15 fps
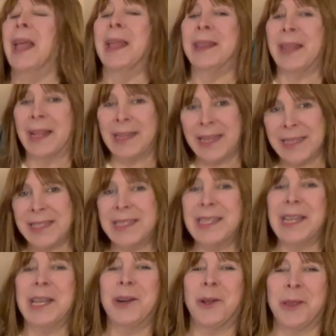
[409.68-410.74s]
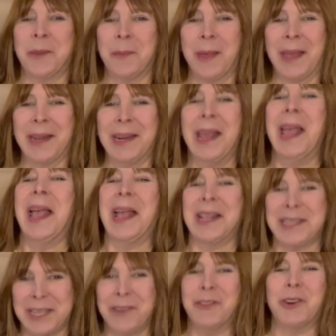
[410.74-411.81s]
Now let's see it on the bed and
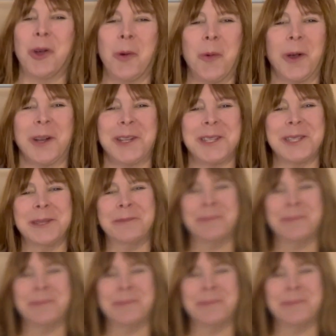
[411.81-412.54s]
see if it all works.